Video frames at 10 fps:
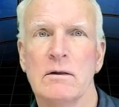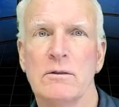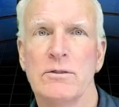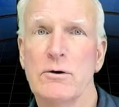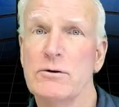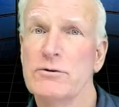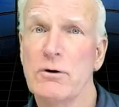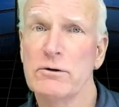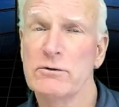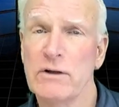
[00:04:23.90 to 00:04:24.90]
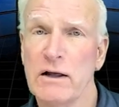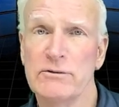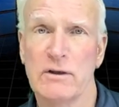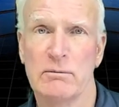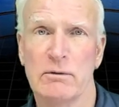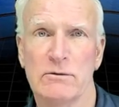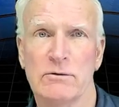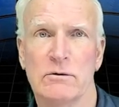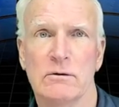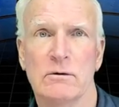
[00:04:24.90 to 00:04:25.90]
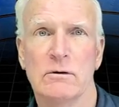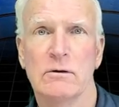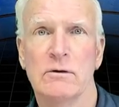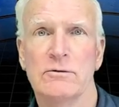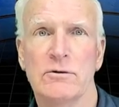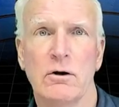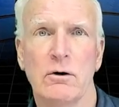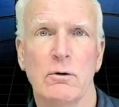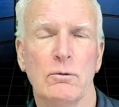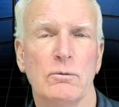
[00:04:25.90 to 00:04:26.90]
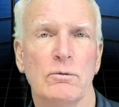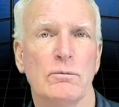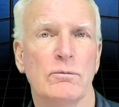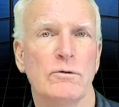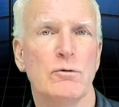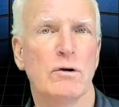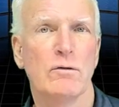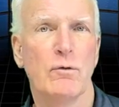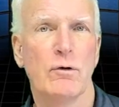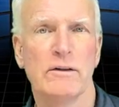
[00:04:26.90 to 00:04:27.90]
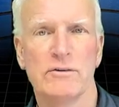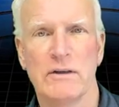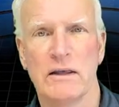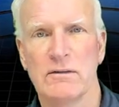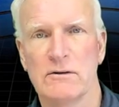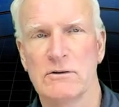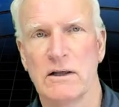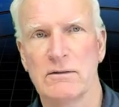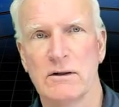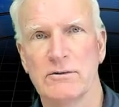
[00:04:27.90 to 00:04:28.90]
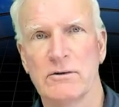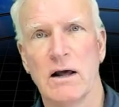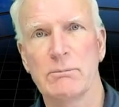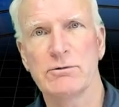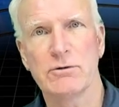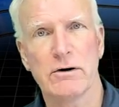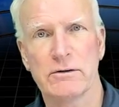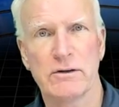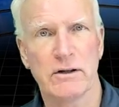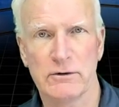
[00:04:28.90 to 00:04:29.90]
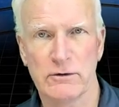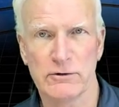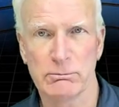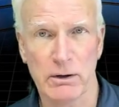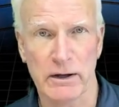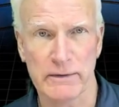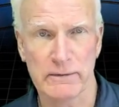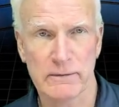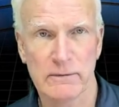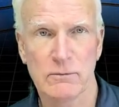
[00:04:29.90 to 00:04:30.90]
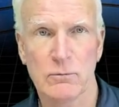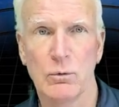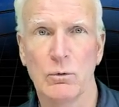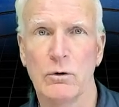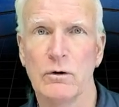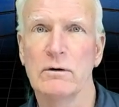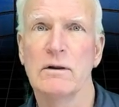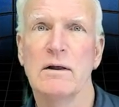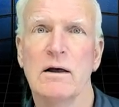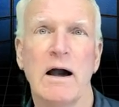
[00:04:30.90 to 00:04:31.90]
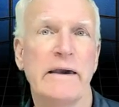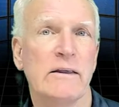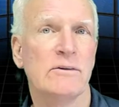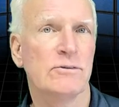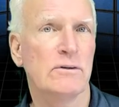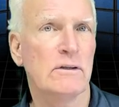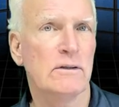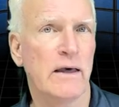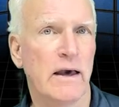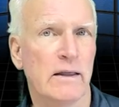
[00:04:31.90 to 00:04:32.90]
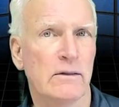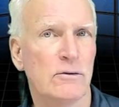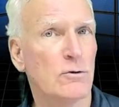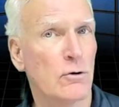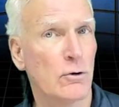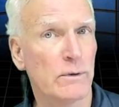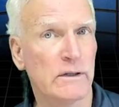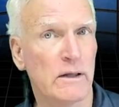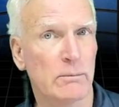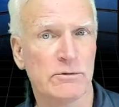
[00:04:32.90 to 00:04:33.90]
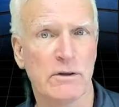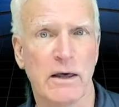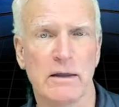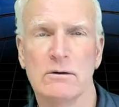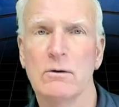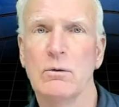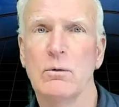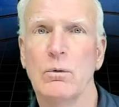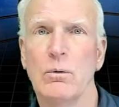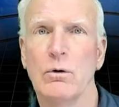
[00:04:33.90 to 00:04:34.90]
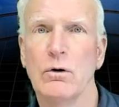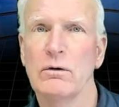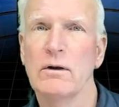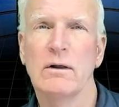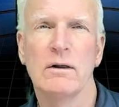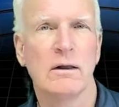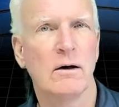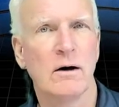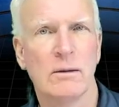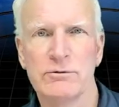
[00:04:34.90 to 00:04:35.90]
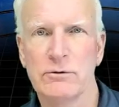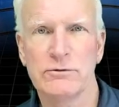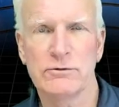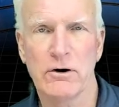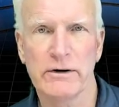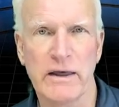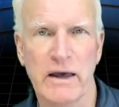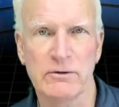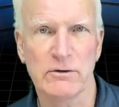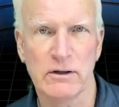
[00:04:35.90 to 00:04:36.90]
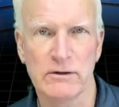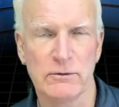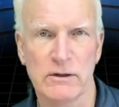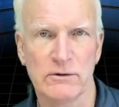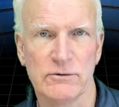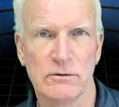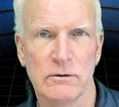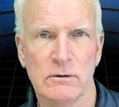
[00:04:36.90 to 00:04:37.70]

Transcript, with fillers: Third, don't use I statements. So you want to avoid saying things like this I'm sorry to tell you this, but, or I can see that you are really upset, or I'm so sorry to have to tell you this.